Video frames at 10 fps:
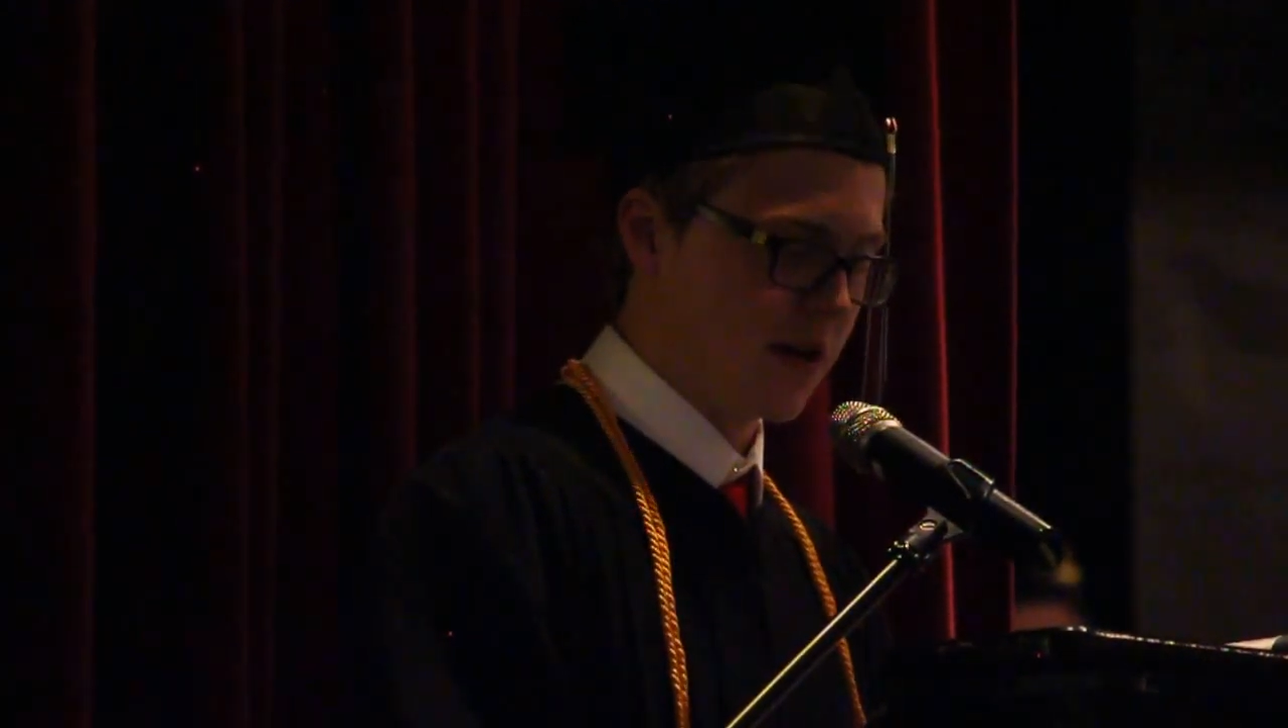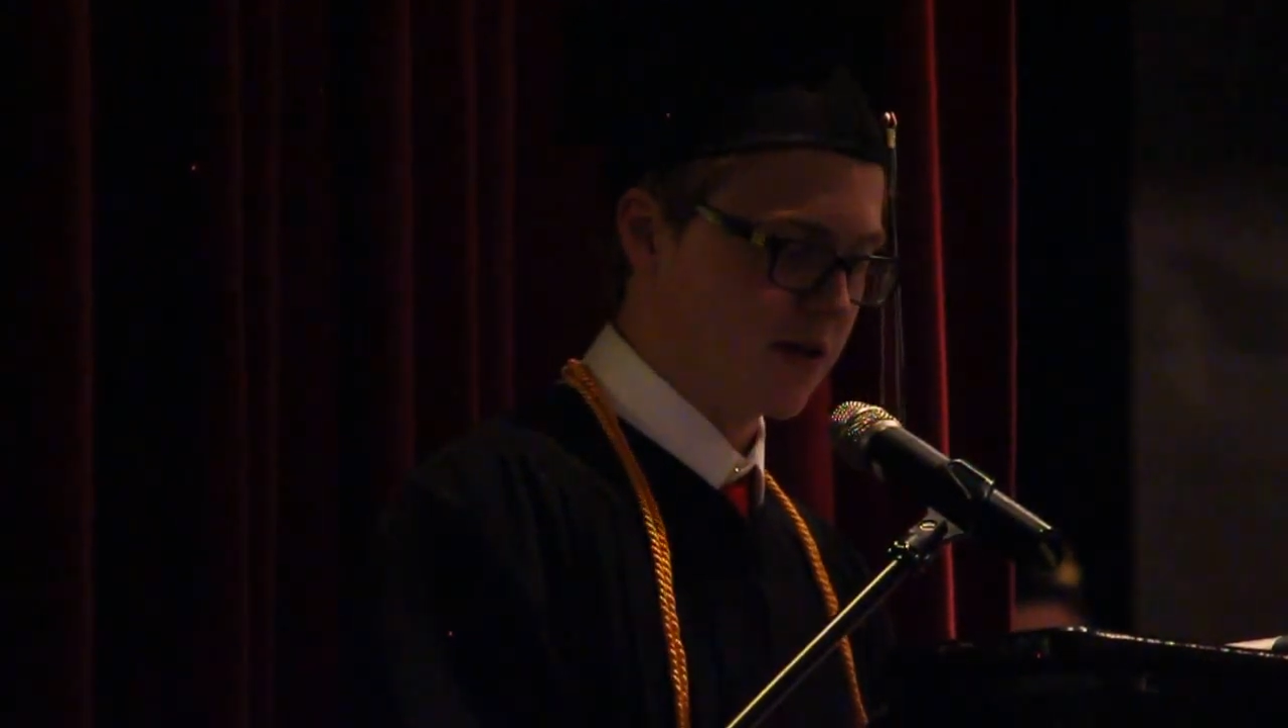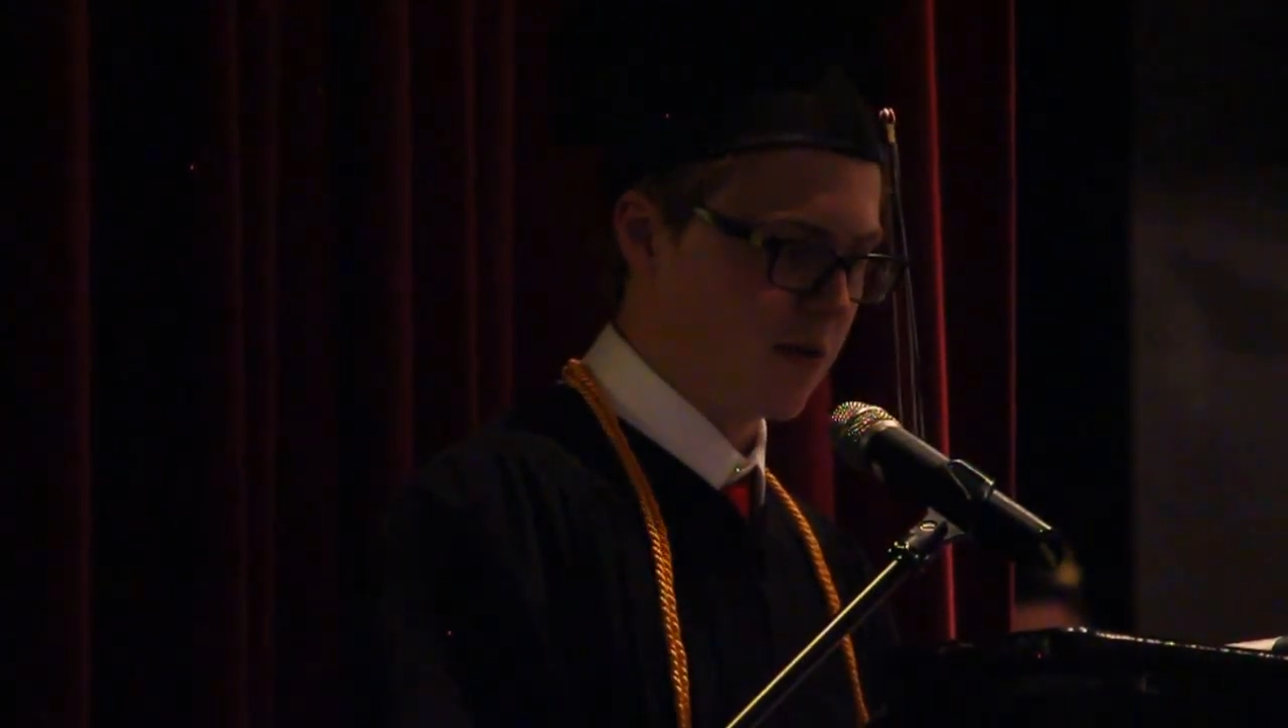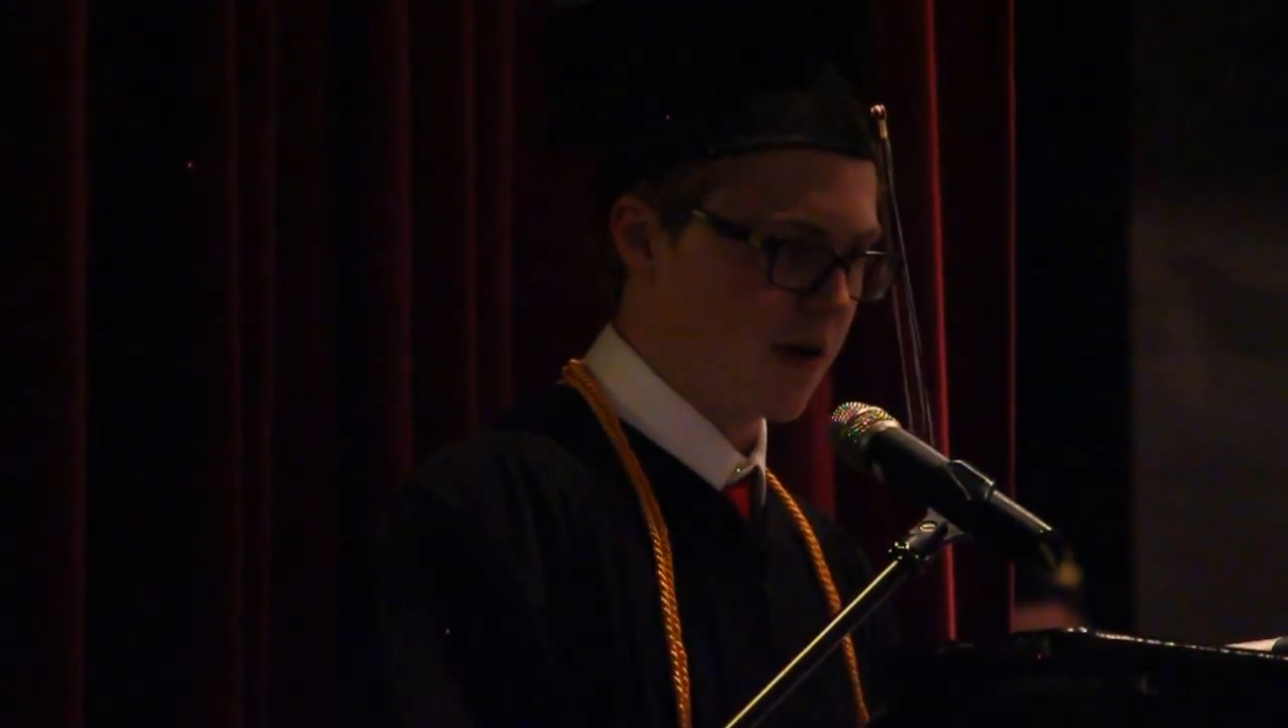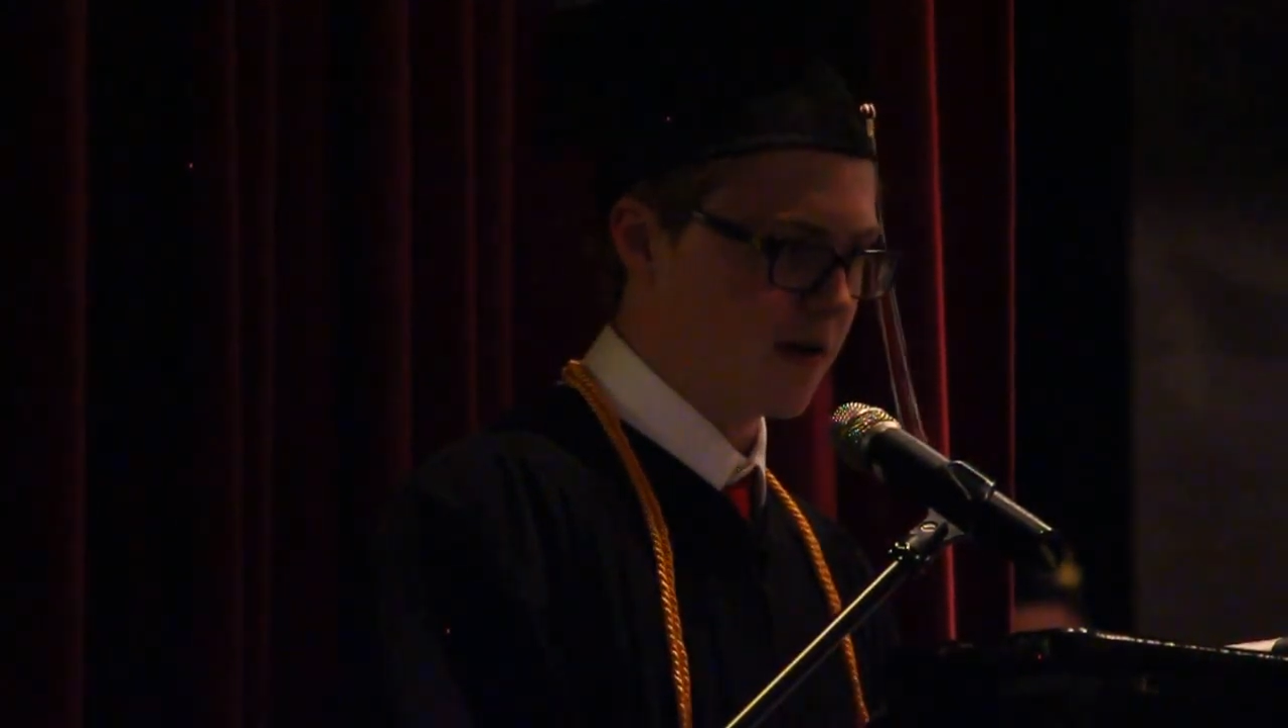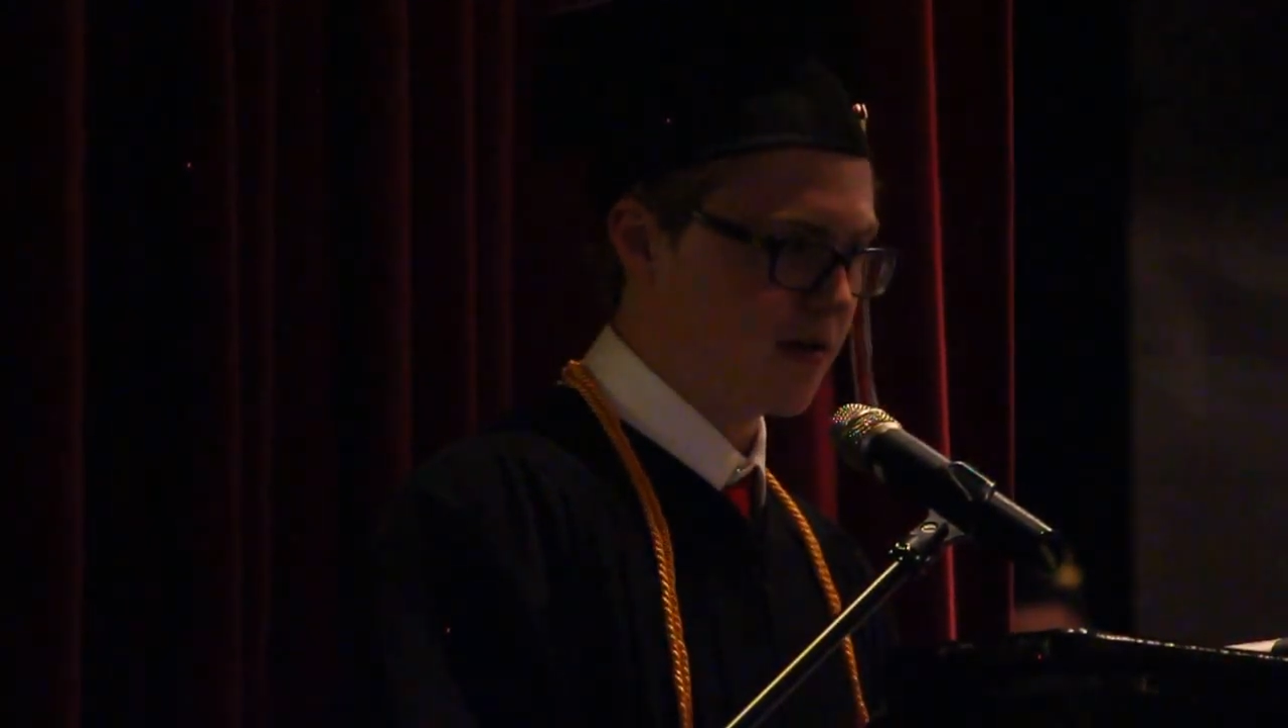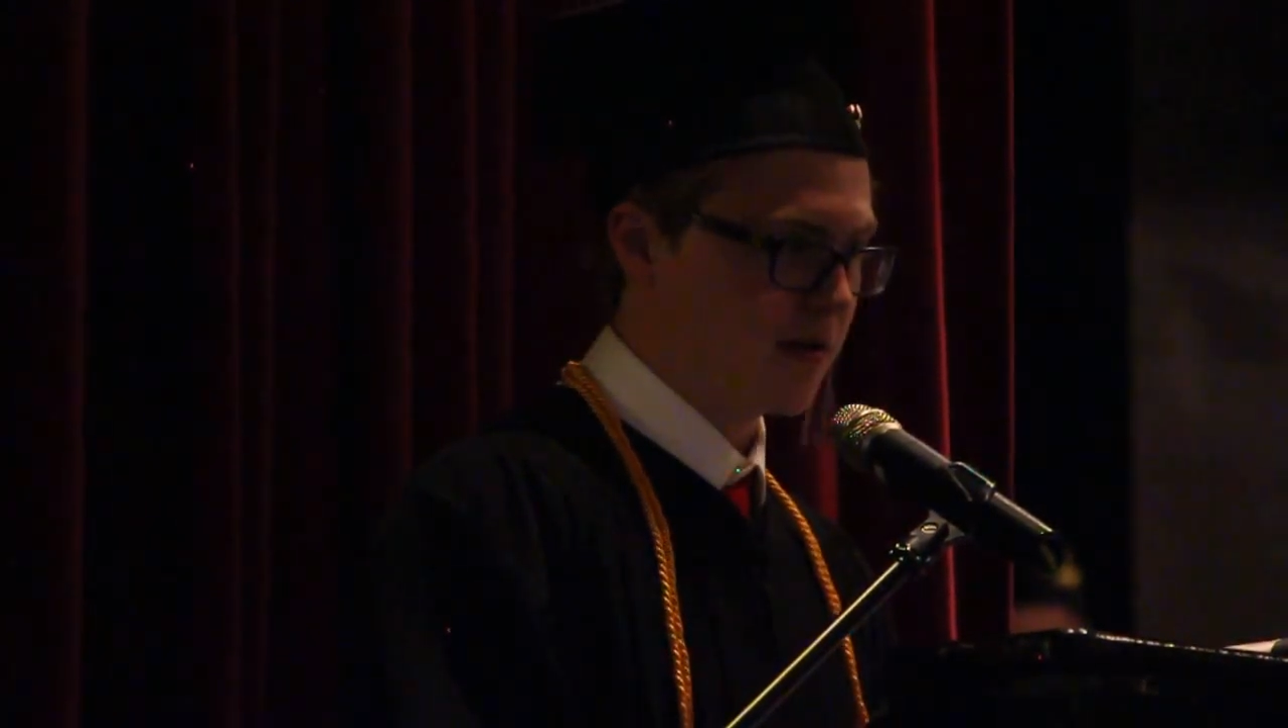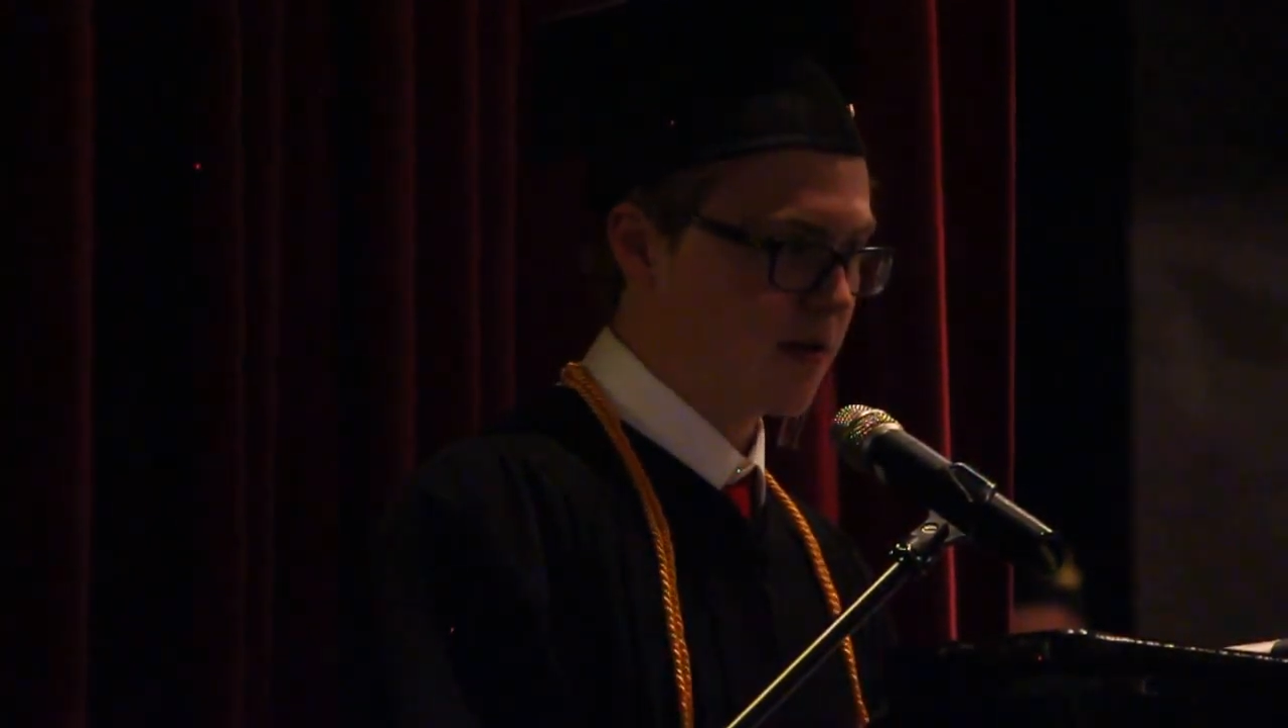ways away.